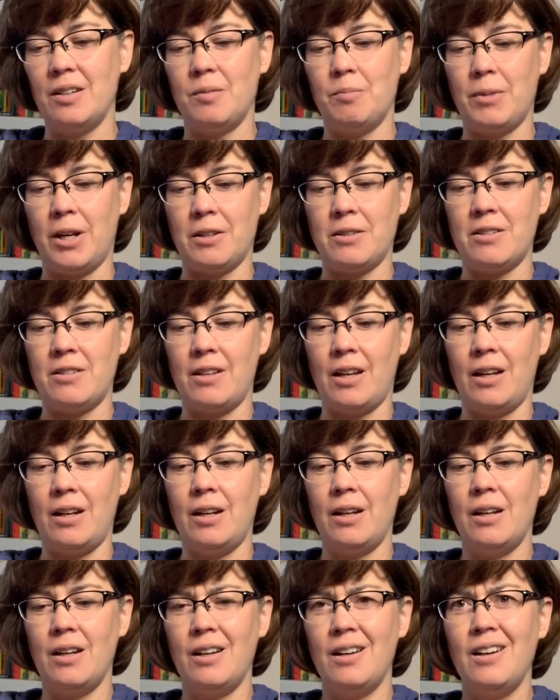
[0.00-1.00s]
Mouse said.
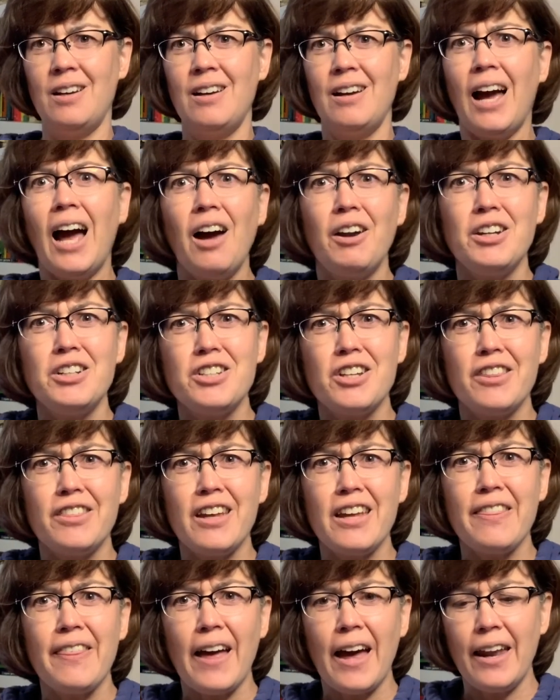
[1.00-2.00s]
How did you
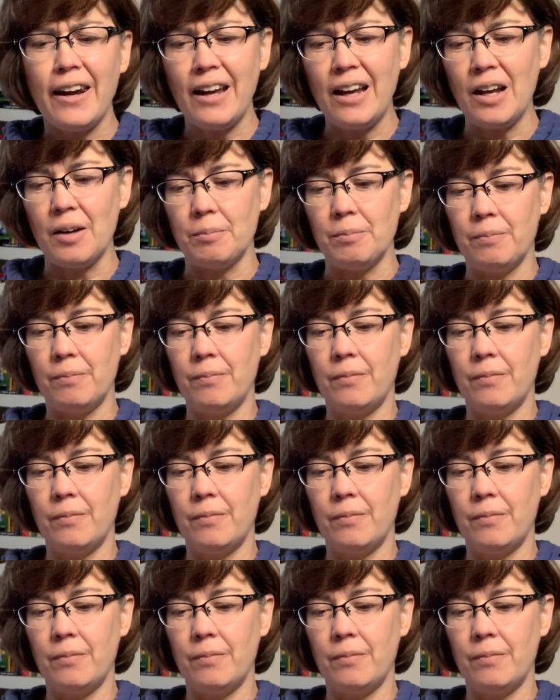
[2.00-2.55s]
think that up?